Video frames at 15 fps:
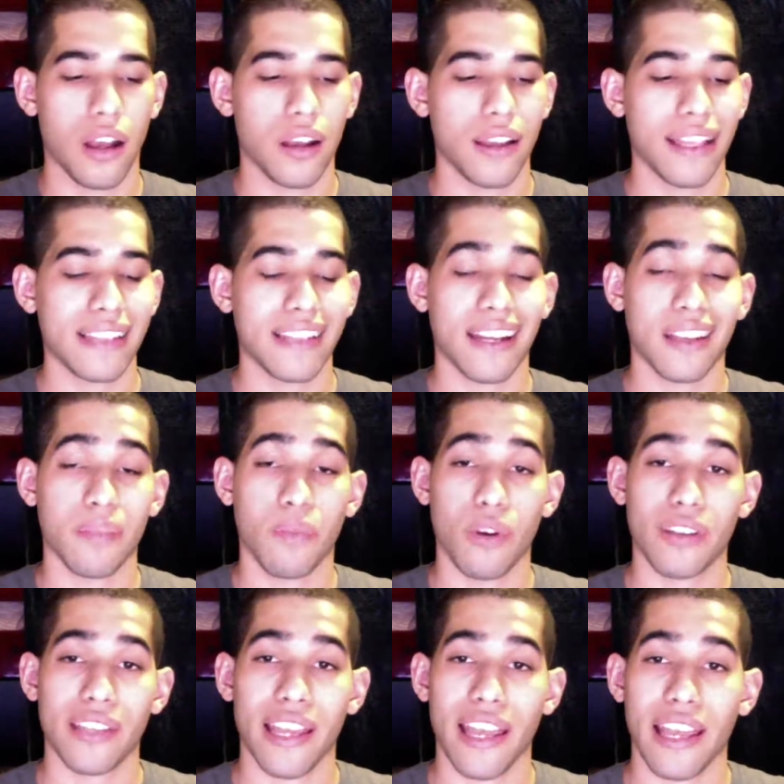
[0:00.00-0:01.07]
gets out of the
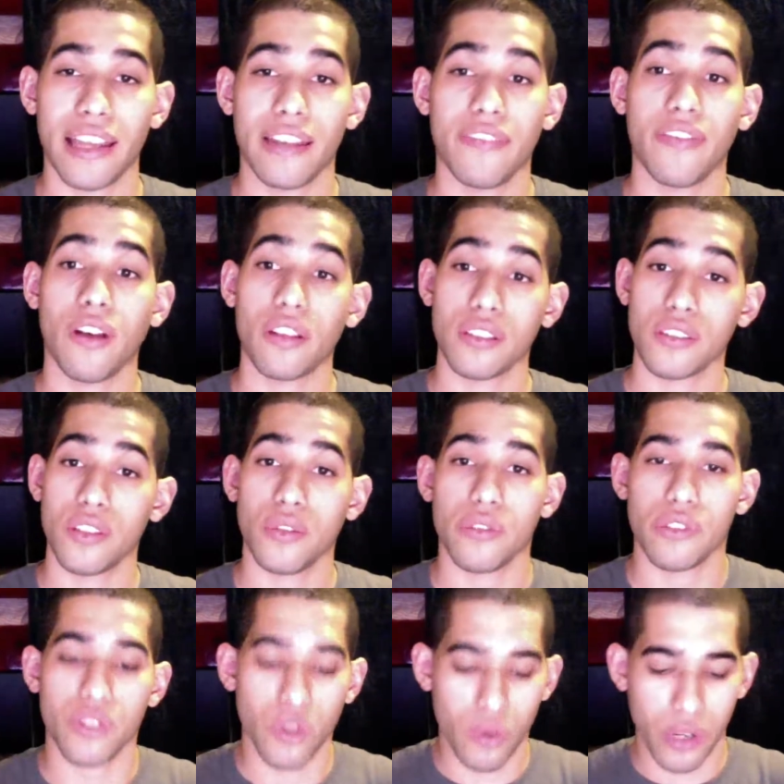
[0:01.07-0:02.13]
boy's hand and falls into a
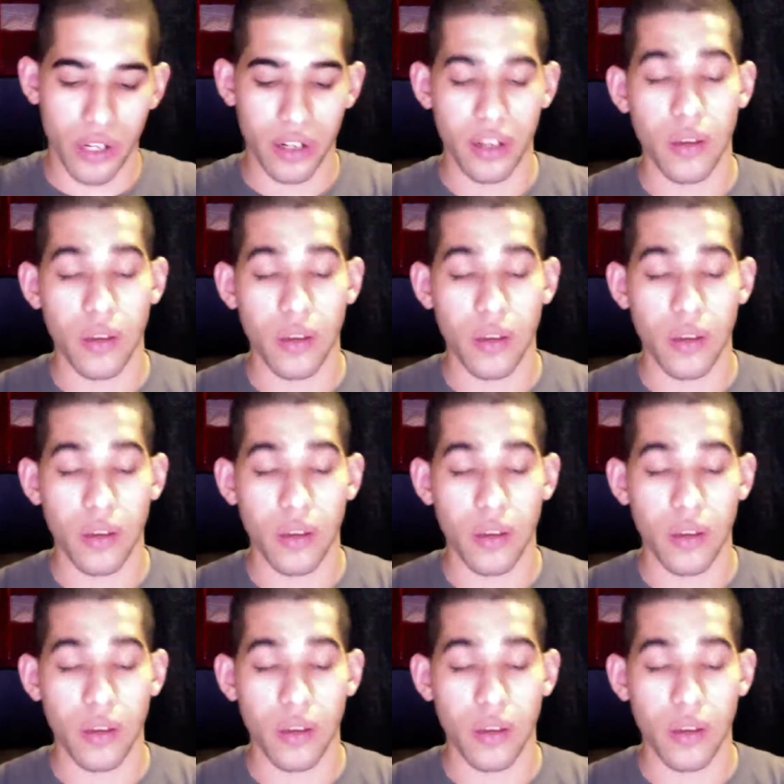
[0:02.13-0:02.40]
sewer.